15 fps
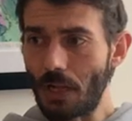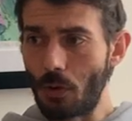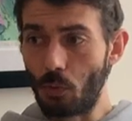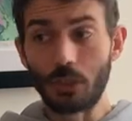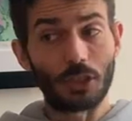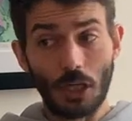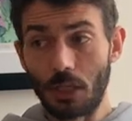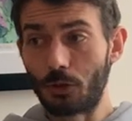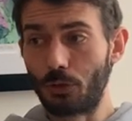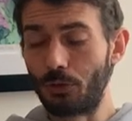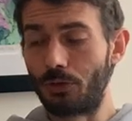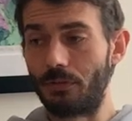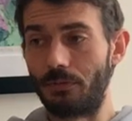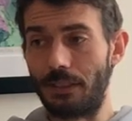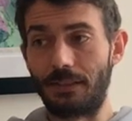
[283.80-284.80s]
which I'll
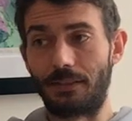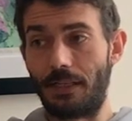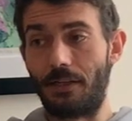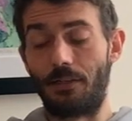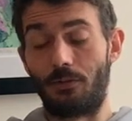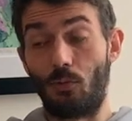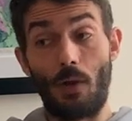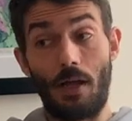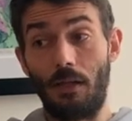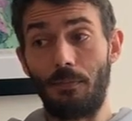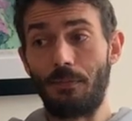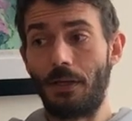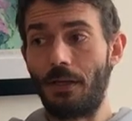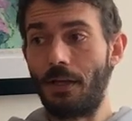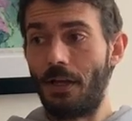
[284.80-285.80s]
do this year as
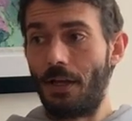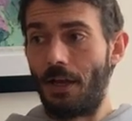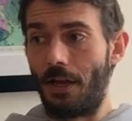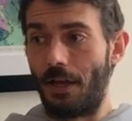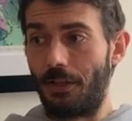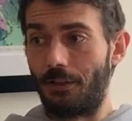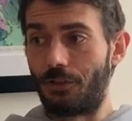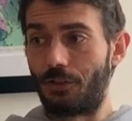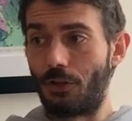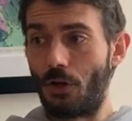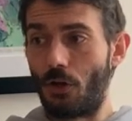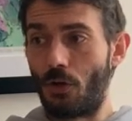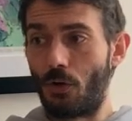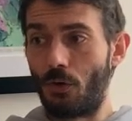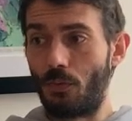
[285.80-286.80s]
well. And
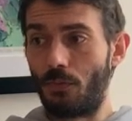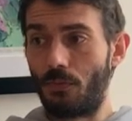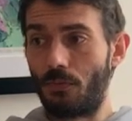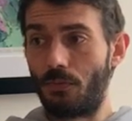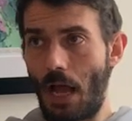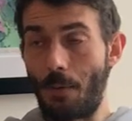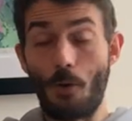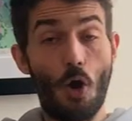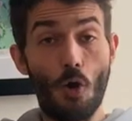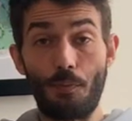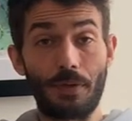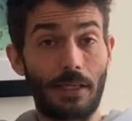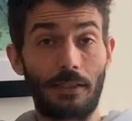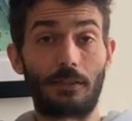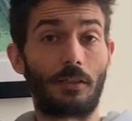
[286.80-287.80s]
so I'm
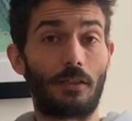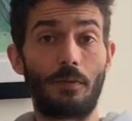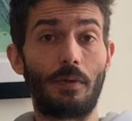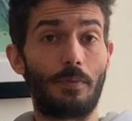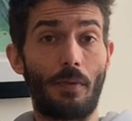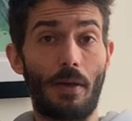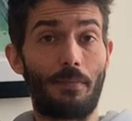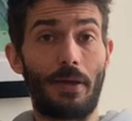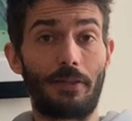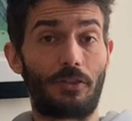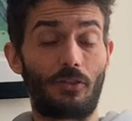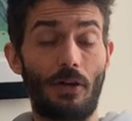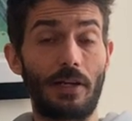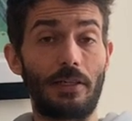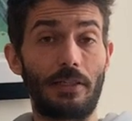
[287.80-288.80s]
hoping it's going to be my
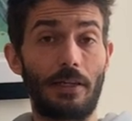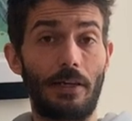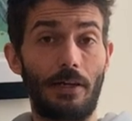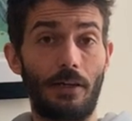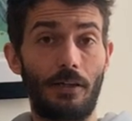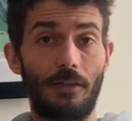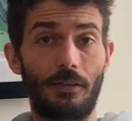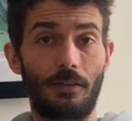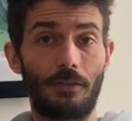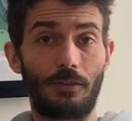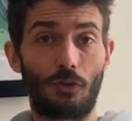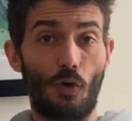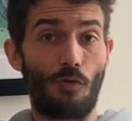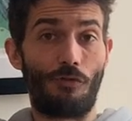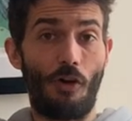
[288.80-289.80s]
best training year
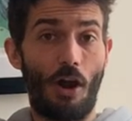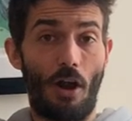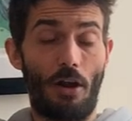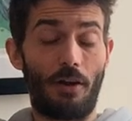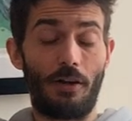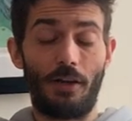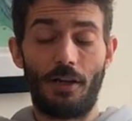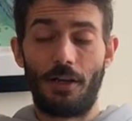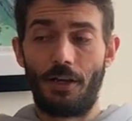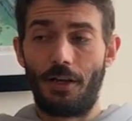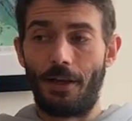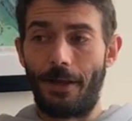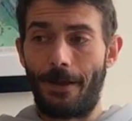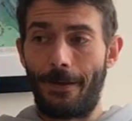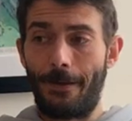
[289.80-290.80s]
so far.
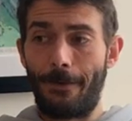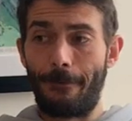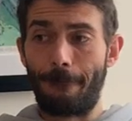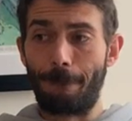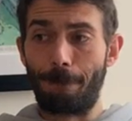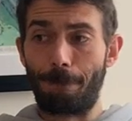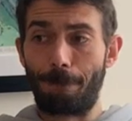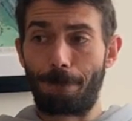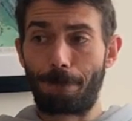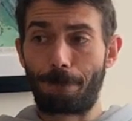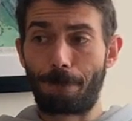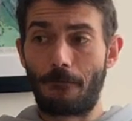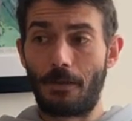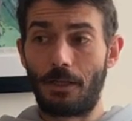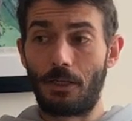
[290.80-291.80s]
Um,
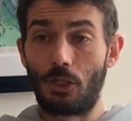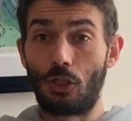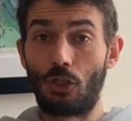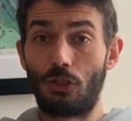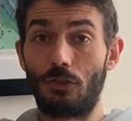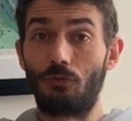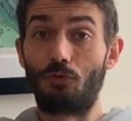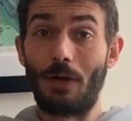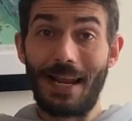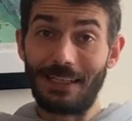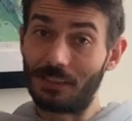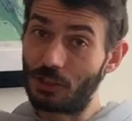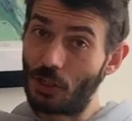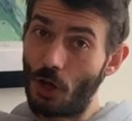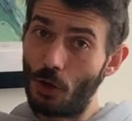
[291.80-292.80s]

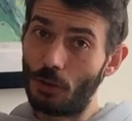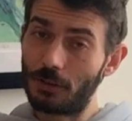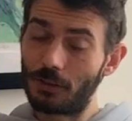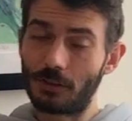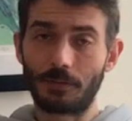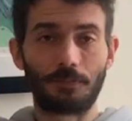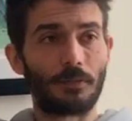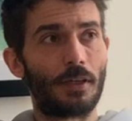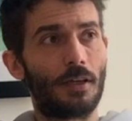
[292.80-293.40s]
race goals,